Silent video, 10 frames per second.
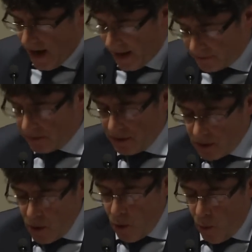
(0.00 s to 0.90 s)
And
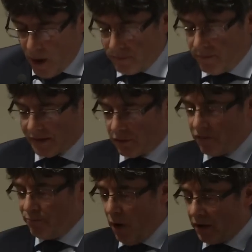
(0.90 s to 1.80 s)
when matter
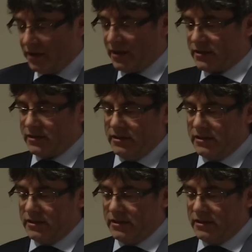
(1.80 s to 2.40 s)
of politics